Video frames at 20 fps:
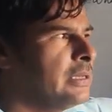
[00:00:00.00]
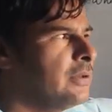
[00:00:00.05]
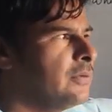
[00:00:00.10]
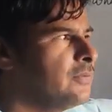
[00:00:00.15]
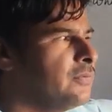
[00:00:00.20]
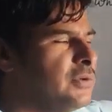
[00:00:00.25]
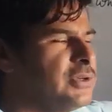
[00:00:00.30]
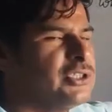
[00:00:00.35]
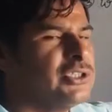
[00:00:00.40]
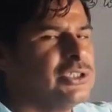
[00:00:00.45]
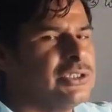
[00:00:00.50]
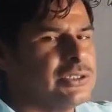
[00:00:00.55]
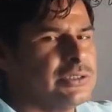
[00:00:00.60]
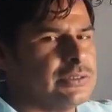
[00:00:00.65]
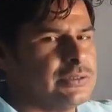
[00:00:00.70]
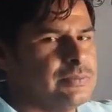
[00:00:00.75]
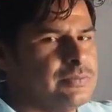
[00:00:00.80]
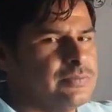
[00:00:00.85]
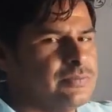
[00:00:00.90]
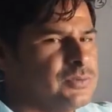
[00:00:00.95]
which
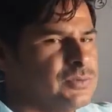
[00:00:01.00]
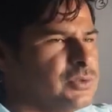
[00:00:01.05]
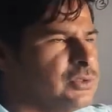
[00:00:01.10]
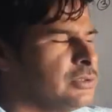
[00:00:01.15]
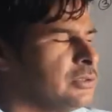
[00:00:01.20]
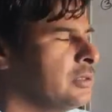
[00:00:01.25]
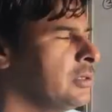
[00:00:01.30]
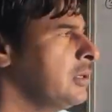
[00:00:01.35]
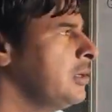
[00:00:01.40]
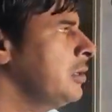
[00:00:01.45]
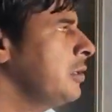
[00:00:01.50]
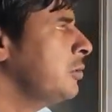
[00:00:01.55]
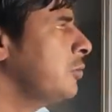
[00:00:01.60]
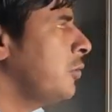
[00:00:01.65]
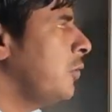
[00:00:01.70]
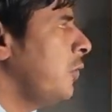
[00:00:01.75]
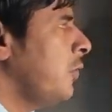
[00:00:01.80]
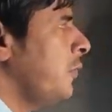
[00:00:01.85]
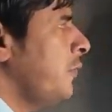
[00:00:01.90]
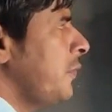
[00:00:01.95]
terms.
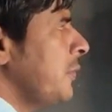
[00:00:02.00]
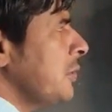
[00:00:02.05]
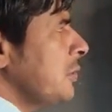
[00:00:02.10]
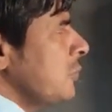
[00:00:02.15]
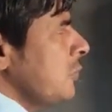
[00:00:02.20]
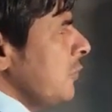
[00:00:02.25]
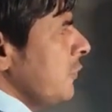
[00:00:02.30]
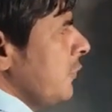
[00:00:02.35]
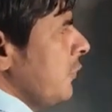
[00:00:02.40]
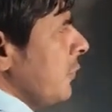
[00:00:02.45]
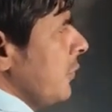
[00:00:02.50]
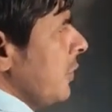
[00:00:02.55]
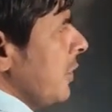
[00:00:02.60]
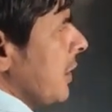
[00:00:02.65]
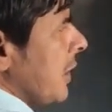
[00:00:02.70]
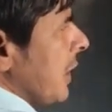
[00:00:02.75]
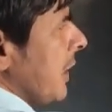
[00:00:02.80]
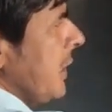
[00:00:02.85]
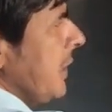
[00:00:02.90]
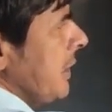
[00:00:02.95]
So first of all,
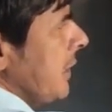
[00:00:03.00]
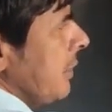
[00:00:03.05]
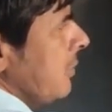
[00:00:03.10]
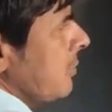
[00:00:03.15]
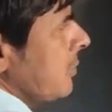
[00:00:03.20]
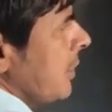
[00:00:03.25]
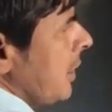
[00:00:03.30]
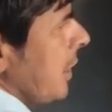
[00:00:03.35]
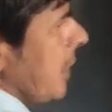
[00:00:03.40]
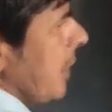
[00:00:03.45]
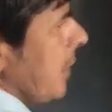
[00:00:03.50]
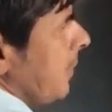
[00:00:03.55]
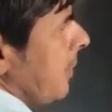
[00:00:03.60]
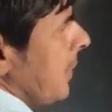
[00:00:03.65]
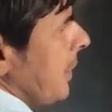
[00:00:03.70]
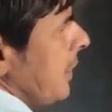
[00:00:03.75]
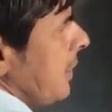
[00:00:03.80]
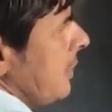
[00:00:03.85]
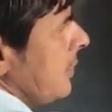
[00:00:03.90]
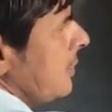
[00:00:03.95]
write down the AP
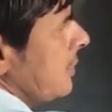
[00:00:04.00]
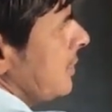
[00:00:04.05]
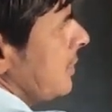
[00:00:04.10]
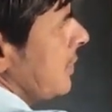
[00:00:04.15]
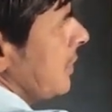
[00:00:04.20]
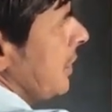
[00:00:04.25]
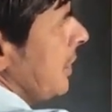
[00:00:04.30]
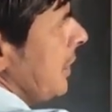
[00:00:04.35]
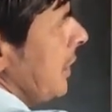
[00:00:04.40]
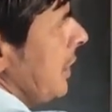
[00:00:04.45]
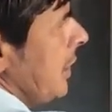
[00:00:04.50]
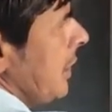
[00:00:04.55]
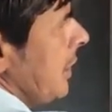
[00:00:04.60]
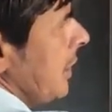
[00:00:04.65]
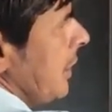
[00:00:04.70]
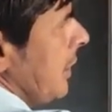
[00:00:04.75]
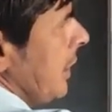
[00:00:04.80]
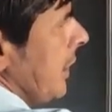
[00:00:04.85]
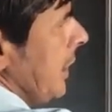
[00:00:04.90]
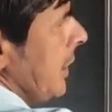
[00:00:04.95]

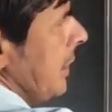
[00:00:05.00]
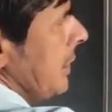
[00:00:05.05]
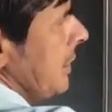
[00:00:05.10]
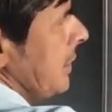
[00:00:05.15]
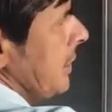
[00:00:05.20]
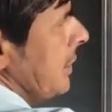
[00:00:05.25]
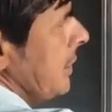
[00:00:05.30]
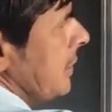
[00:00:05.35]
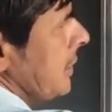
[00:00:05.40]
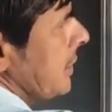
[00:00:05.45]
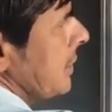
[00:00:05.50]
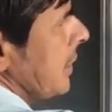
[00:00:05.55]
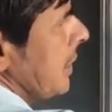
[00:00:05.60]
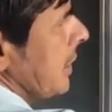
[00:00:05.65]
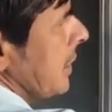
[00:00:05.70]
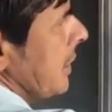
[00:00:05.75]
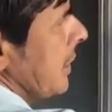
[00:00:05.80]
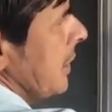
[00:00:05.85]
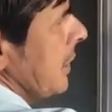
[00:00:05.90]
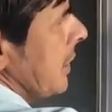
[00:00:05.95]
3, 8,
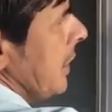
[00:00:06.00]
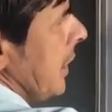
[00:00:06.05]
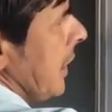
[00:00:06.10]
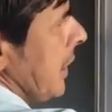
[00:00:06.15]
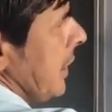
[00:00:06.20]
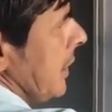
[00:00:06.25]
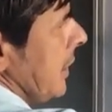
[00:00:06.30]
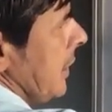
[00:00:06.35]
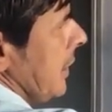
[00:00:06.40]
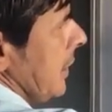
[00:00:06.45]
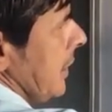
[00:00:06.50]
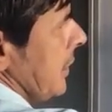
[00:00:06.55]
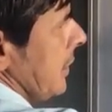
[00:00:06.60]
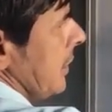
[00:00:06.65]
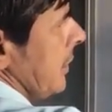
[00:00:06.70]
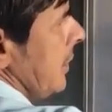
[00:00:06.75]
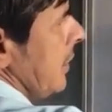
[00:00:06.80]
13 and 18.